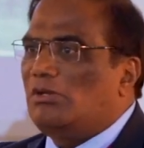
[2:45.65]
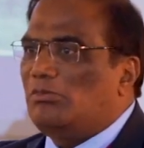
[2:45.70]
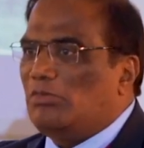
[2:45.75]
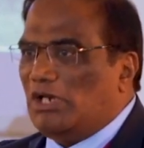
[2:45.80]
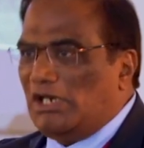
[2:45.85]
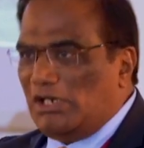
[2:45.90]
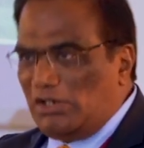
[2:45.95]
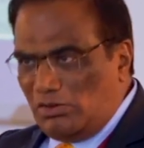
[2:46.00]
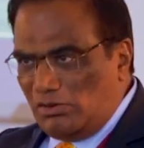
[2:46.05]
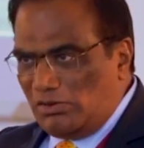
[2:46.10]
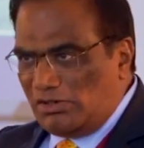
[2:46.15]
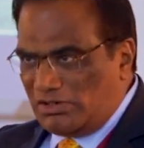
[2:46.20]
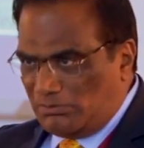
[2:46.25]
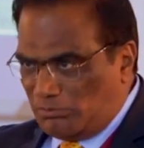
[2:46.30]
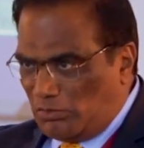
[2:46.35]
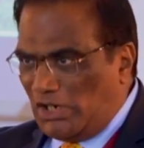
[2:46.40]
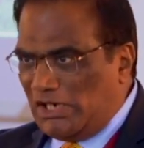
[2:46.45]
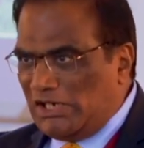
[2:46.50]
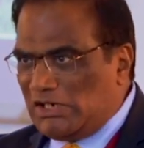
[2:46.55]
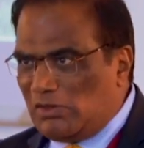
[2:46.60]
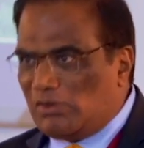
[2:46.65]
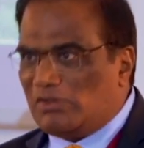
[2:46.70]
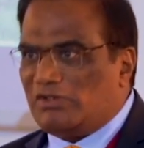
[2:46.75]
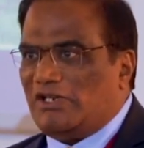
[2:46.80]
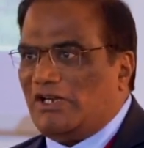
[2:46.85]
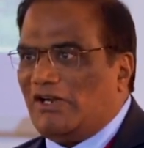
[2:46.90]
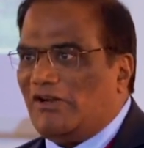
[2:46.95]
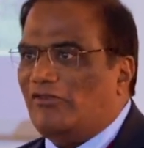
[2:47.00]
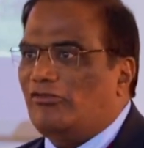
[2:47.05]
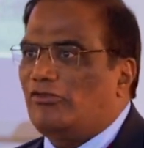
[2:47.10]
molecules
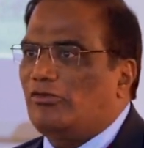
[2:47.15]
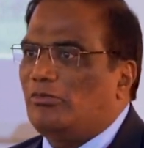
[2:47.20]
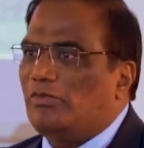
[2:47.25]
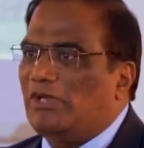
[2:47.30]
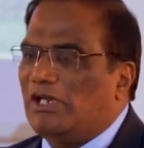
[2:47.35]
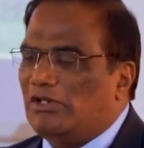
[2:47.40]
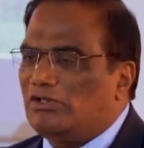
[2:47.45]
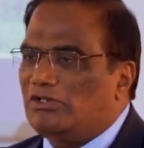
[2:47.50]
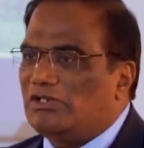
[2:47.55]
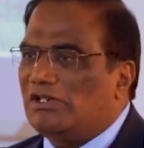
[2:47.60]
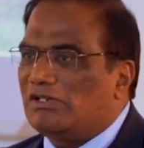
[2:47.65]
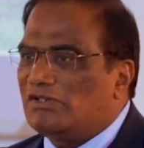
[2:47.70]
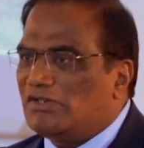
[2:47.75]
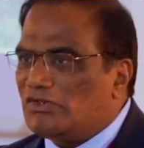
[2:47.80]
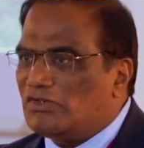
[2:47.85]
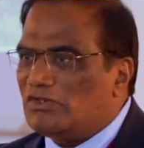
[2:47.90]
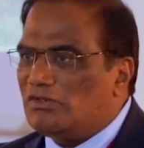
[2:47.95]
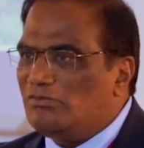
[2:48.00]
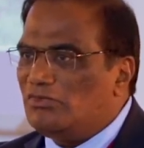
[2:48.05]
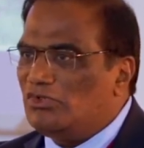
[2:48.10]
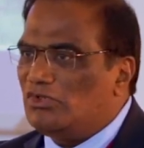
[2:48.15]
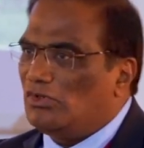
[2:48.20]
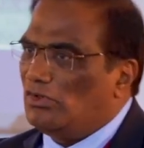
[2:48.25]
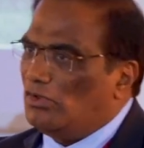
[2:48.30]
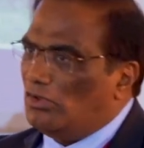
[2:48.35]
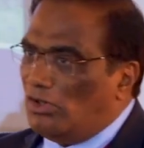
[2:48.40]
derived from biological systems